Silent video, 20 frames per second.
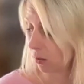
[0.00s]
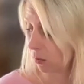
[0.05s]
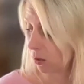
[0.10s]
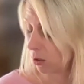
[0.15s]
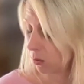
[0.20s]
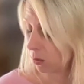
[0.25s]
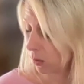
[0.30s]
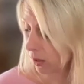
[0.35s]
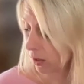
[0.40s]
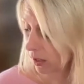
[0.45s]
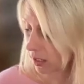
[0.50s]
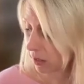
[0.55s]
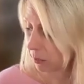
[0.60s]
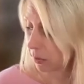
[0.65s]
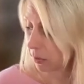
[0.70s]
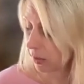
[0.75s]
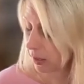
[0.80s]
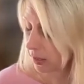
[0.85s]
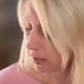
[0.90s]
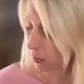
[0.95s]
What we're
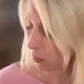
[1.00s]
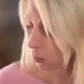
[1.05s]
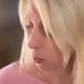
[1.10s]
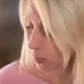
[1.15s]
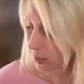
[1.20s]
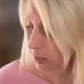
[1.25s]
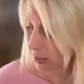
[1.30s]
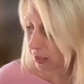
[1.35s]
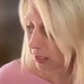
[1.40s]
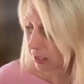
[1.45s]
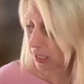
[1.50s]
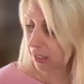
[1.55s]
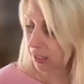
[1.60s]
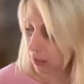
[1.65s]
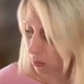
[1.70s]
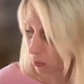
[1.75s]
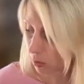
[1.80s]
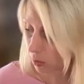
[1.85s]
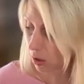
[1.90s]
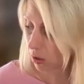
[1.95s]
experiencing, what we're seeing in
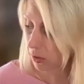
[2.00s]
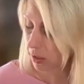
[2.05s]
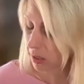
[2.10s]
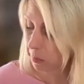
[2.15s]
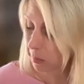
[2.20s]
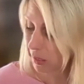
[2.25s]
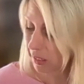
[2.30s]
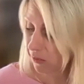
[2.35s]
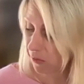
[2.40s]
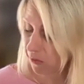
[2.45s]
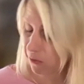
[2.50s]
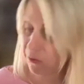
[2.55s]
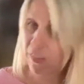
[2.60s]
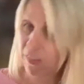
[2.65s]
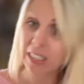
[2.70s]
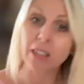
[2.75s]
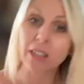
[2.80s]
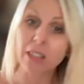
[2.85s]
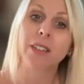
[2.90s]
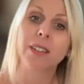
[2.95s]
the world is being
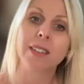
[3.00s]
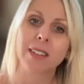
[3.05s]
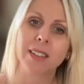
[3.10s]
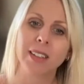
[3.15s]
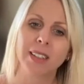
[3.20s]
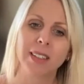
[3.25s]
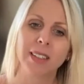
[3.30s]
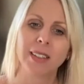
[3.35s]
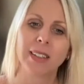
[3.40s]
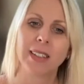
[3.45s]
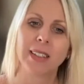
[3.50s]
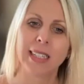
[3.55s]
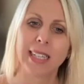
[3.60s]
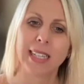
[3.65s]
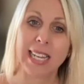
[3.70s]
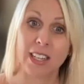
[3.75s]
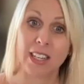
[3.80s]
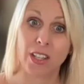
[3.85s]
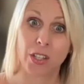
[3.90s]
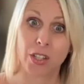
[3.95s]
felt
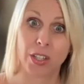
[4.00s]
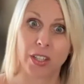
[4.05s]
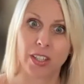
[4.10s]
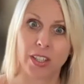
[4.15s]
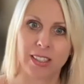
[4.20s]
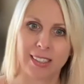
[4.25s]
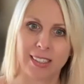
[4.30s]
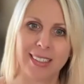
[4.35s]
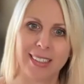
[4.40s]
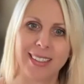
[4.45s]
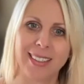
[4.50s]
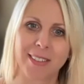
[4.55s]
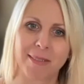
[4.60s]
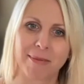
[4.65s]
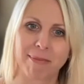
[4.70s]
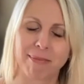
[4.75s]
internally.